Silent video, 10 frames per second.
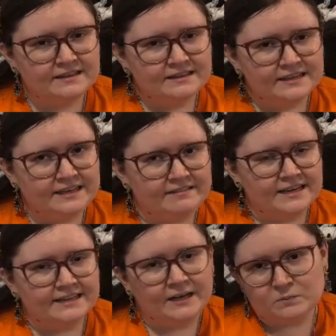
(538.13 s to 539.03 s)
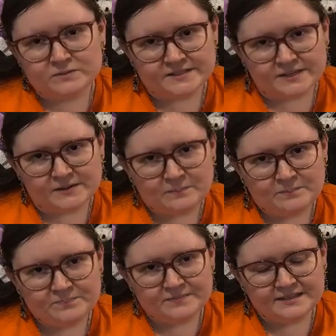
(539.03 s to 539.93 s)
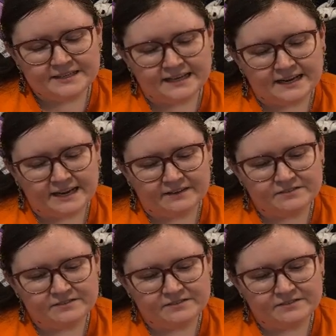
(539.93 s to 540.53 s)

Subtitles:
He like helps them get out of